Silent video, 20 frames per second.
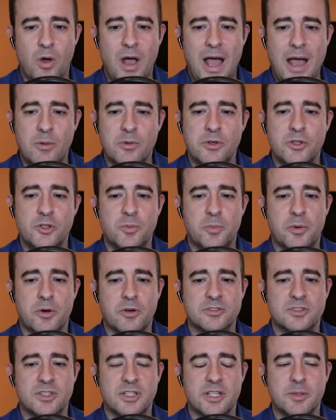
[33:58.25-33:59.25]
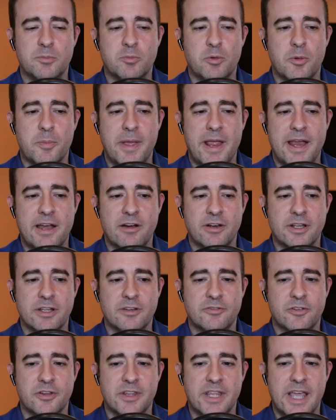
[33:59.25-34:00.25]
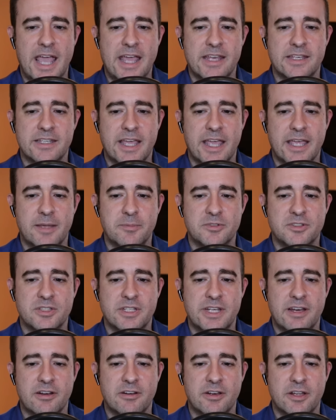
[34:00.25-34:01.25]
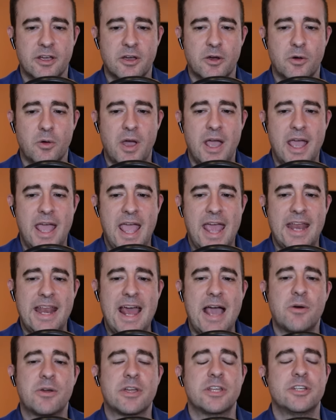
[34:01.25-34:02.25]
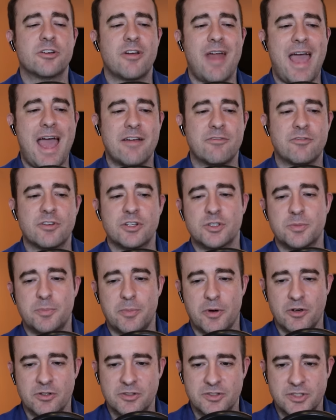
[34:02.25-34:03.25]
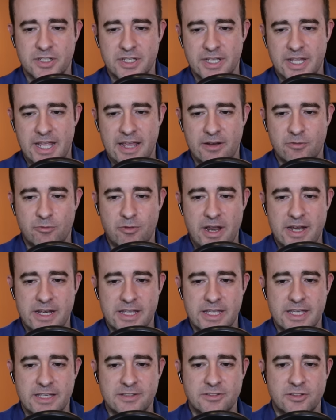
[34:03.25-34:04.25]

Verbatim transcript: Well, how are you personally preparing for the end game scenario? And how can your average person get ready?